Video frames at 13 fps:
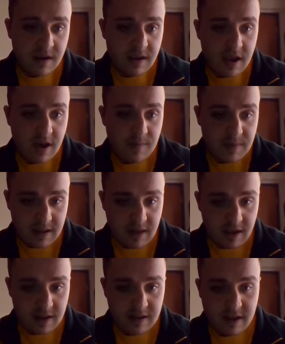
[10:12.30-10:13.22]
yep,
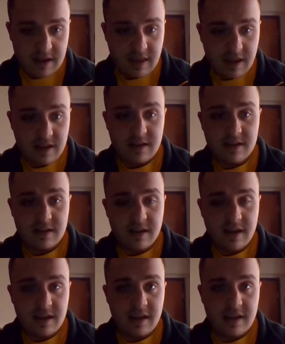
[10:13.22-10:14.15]

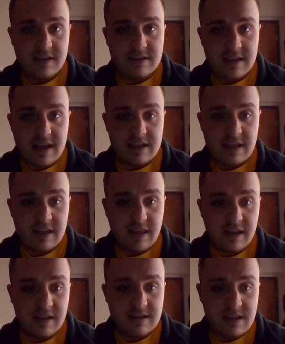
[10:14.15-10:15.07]
his
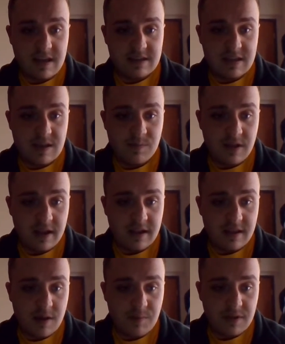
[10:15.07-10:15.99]
last game will
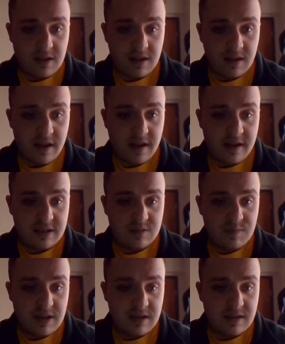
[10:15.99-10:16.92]
end up with a
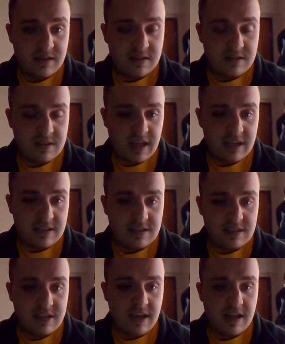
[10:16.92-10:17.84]
loss because
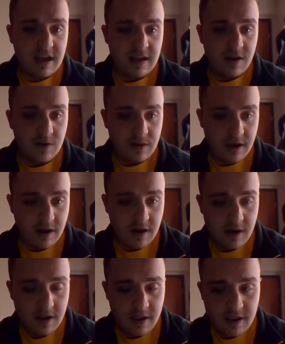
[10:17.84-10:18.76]
Kansas State. I know they're